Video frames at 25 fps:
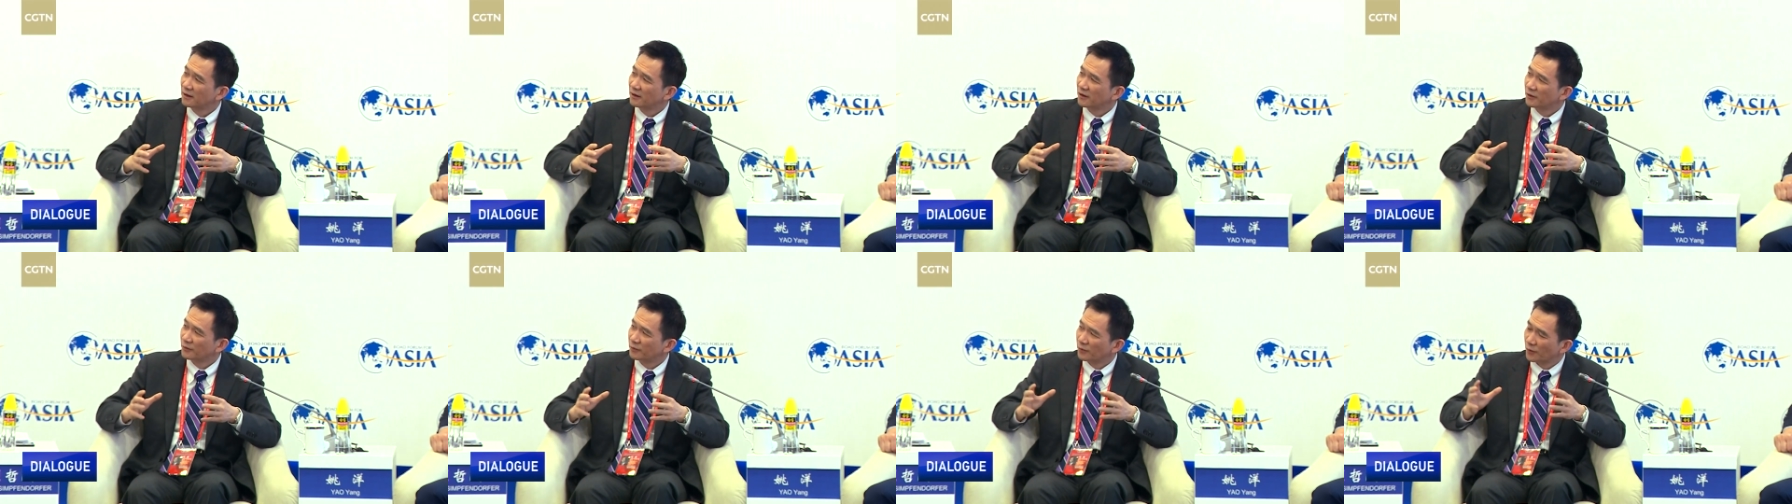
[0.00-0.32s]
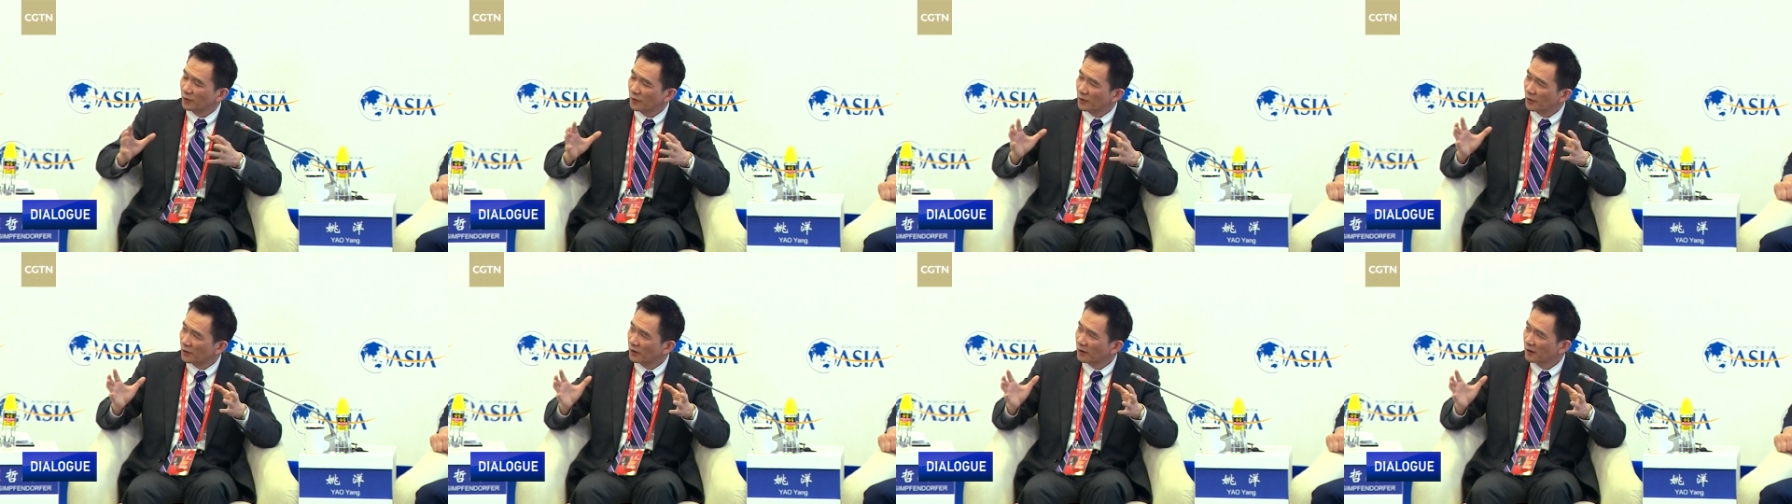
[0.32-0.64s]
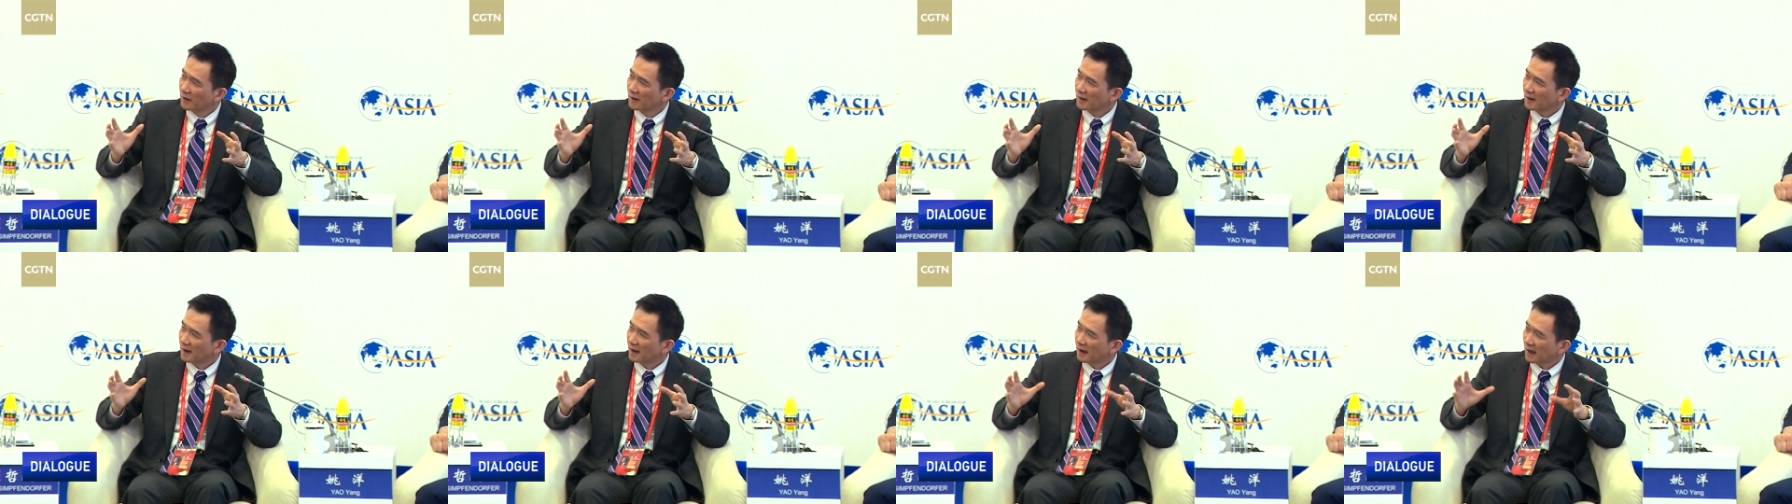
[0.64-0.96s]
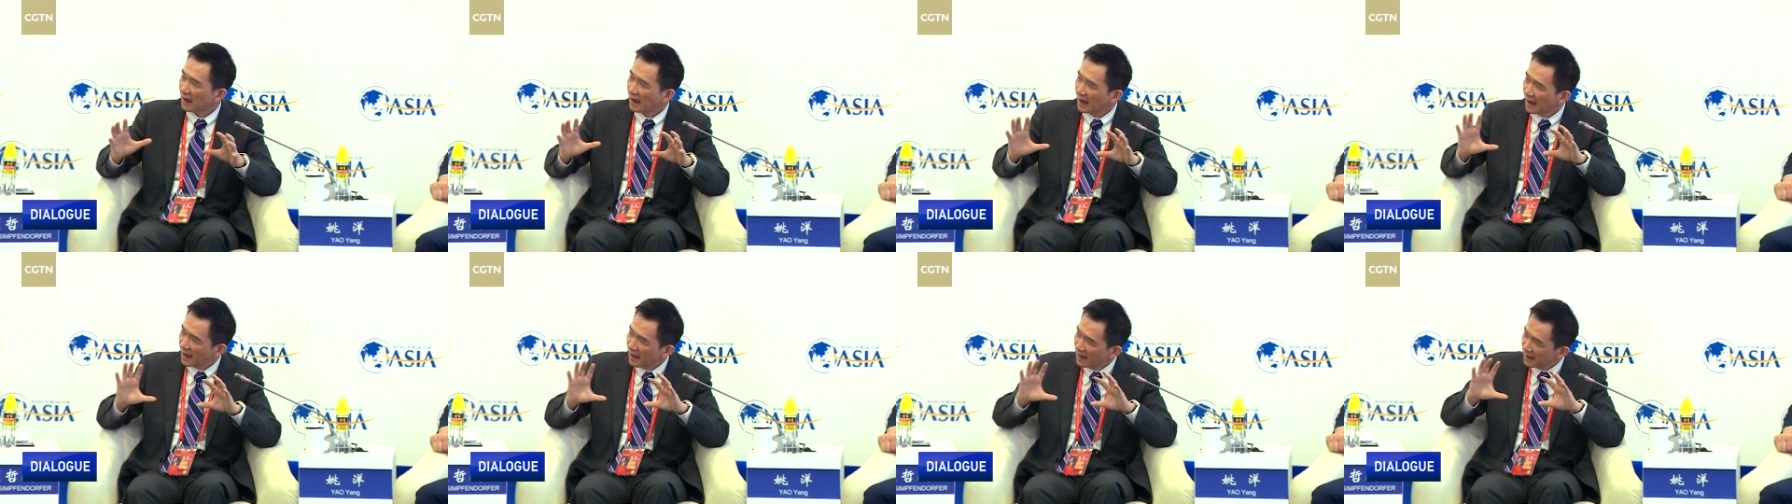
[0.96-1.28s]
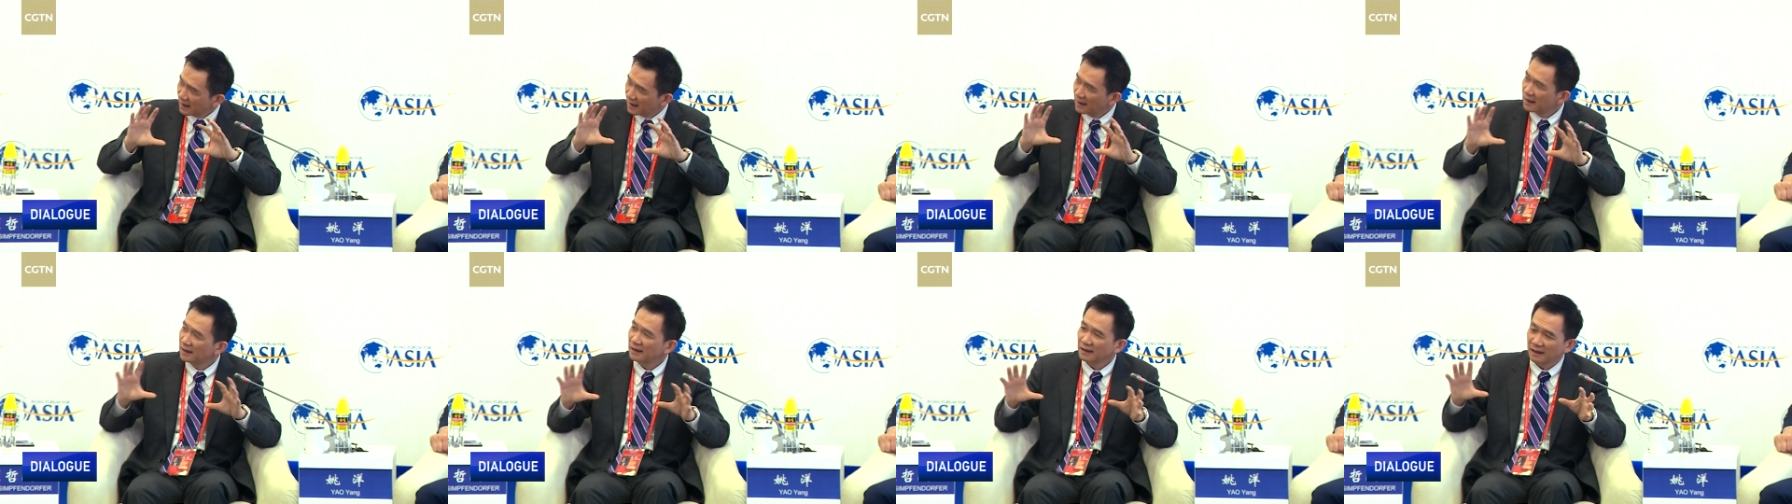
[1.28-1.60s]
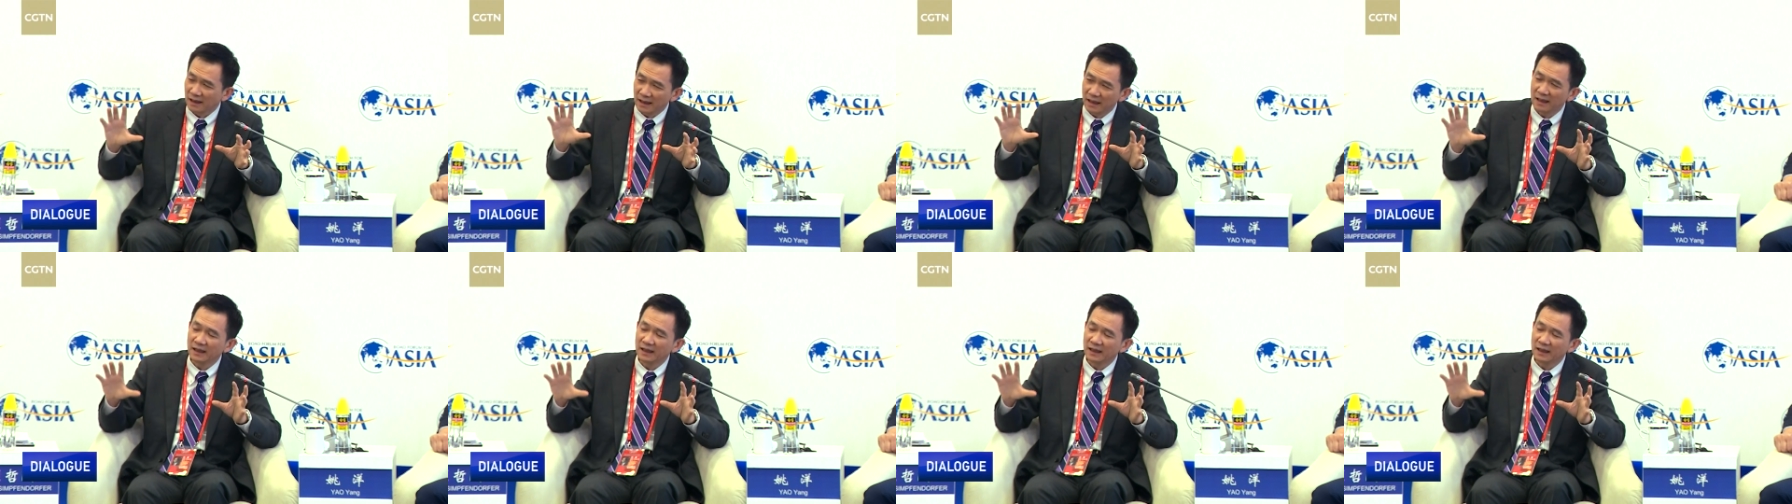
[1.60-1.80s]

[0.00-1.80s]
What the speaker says: for high-end